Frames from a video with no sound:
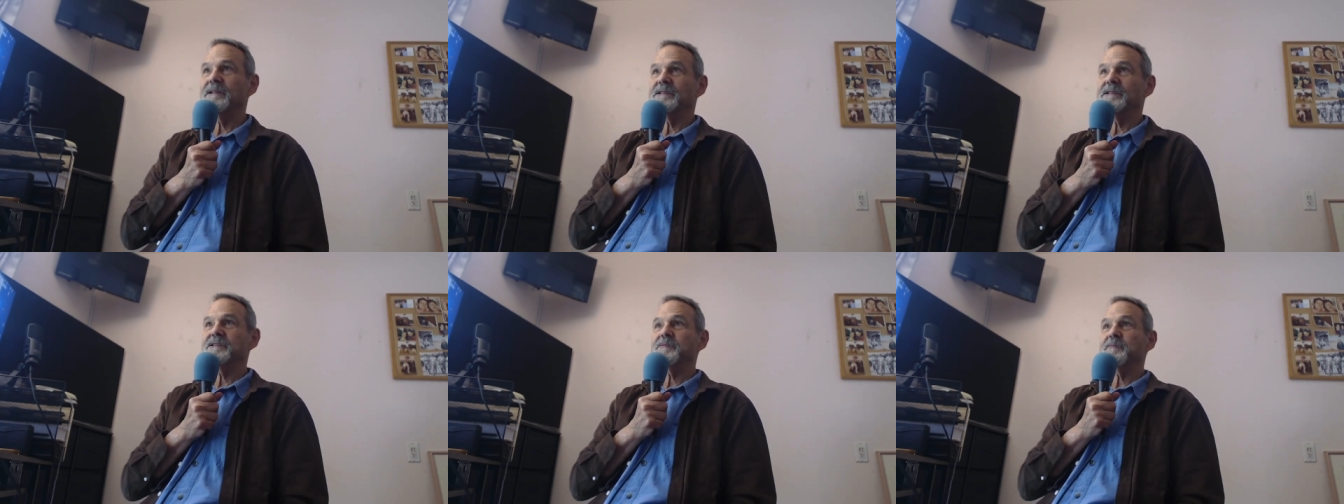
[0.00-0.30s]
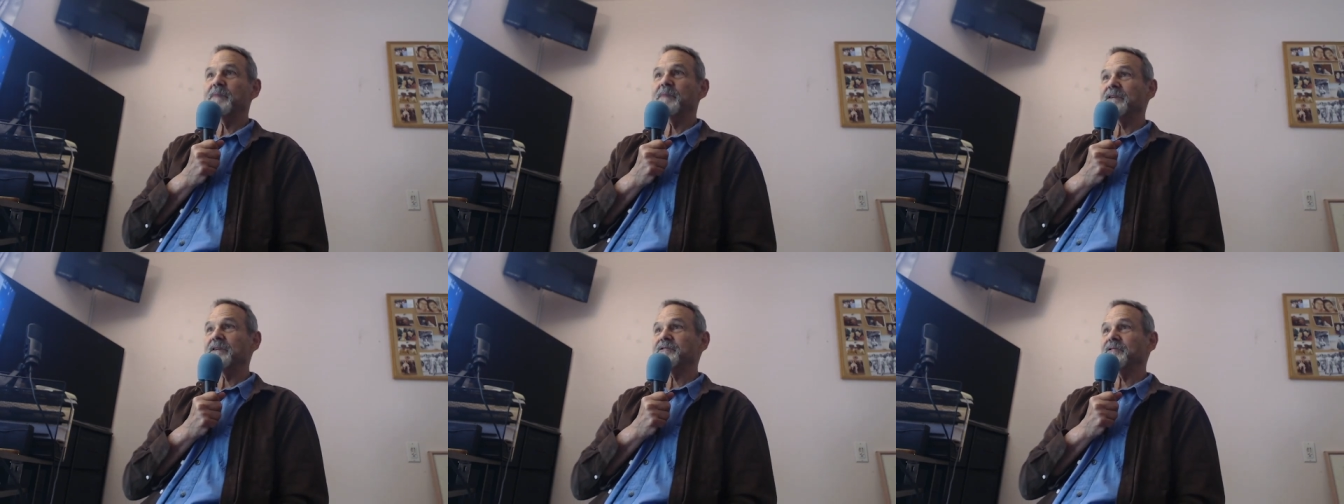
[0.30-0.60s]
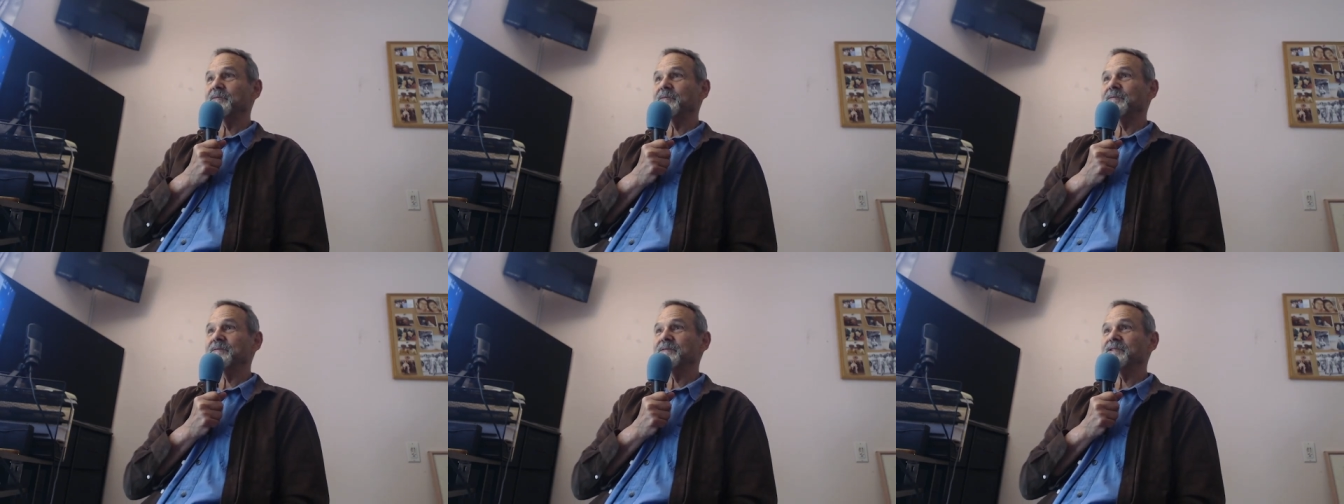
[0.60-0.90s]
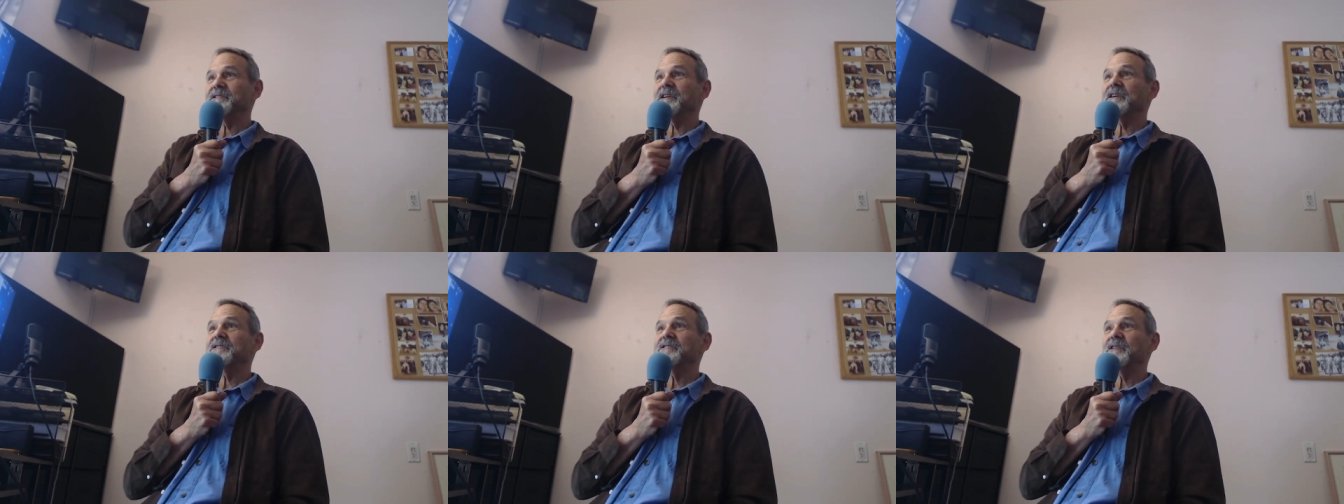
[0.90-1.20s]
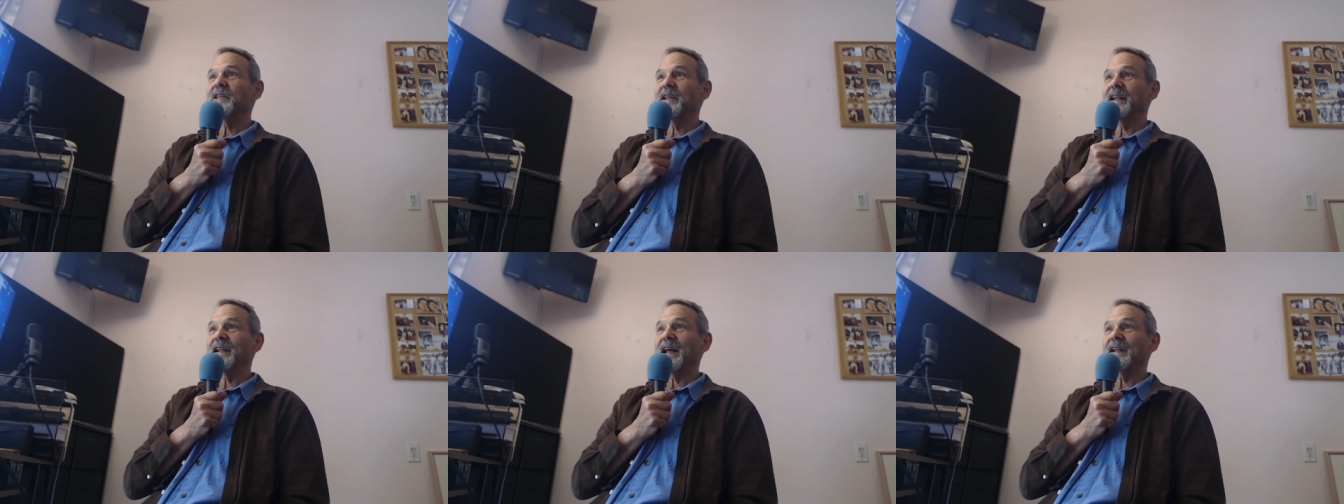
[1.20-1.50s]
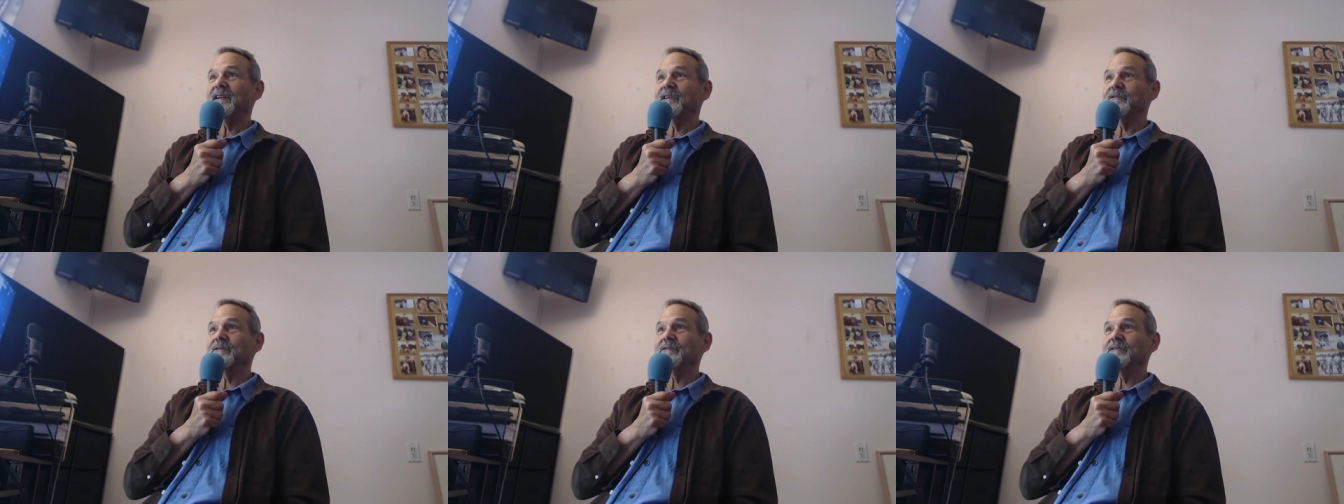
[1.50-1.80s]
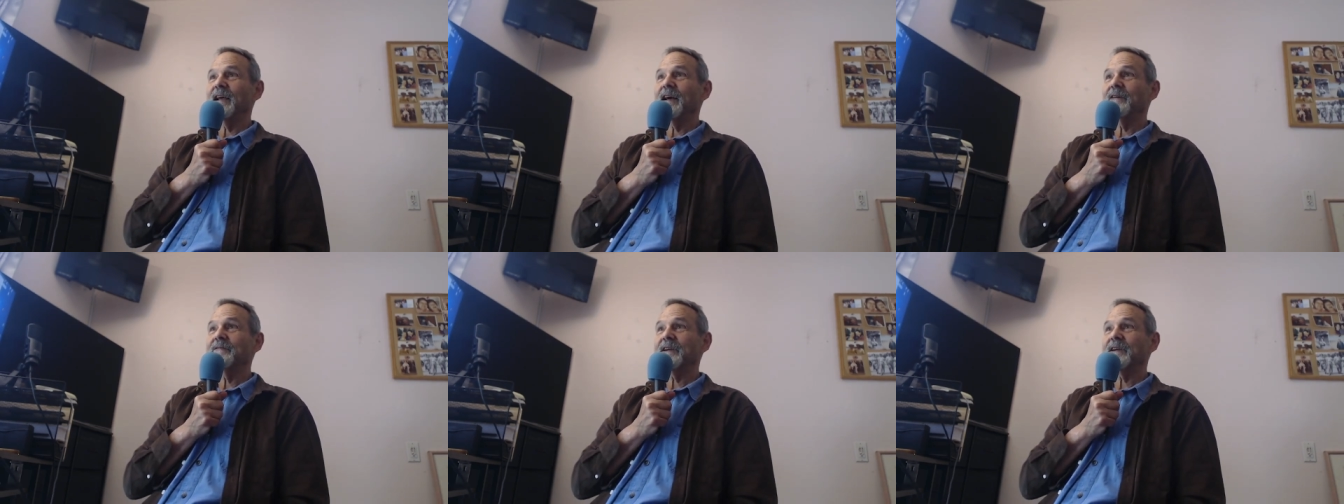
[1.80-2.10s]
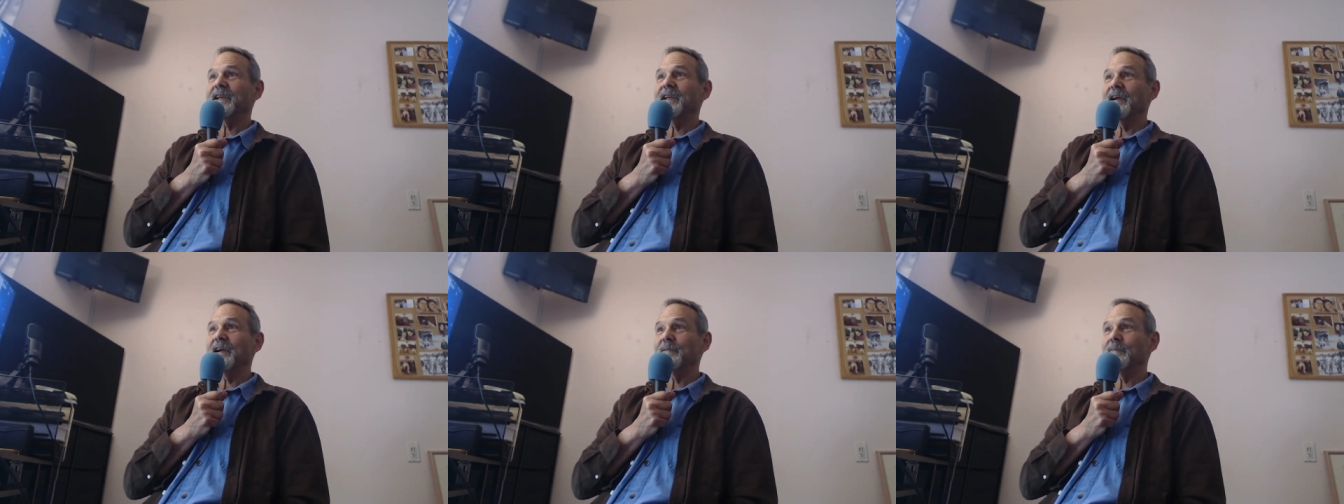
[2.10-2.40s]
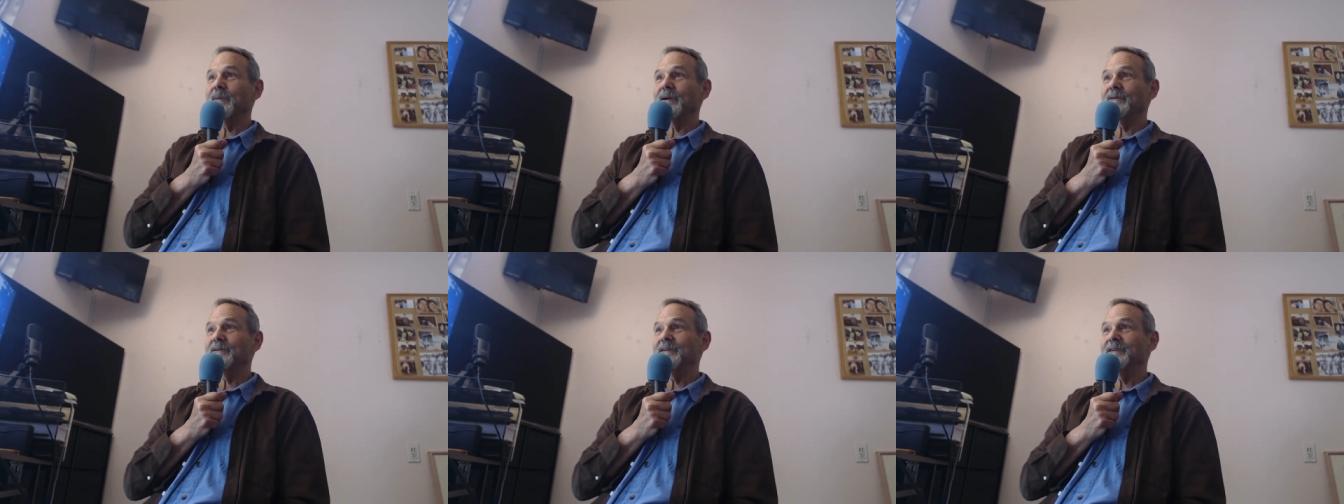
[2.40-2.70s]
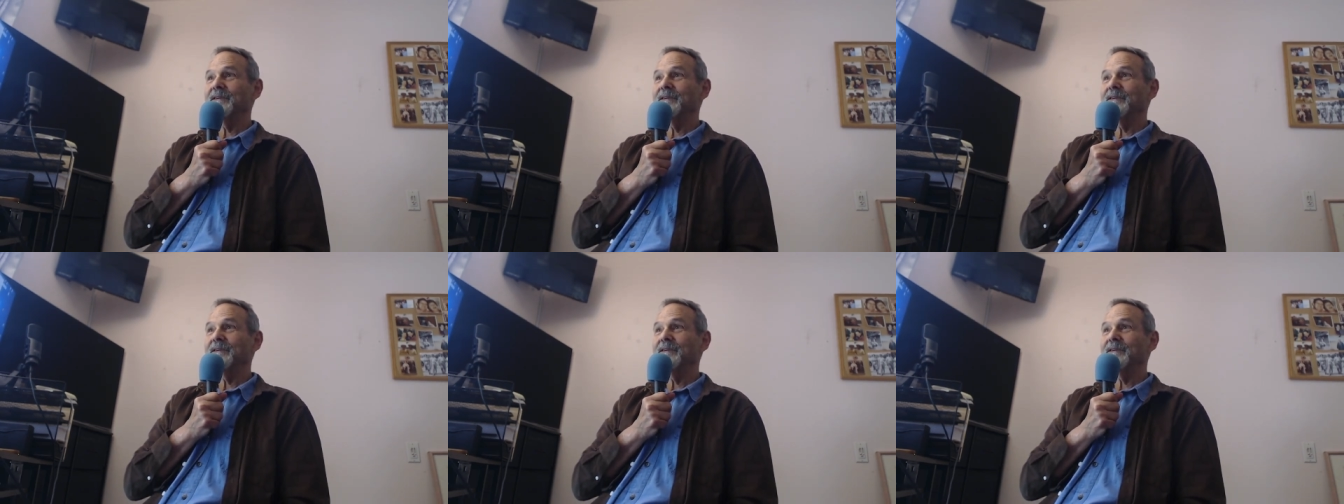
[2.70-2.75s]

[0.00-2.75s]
spectrum such that I don't have a care bone.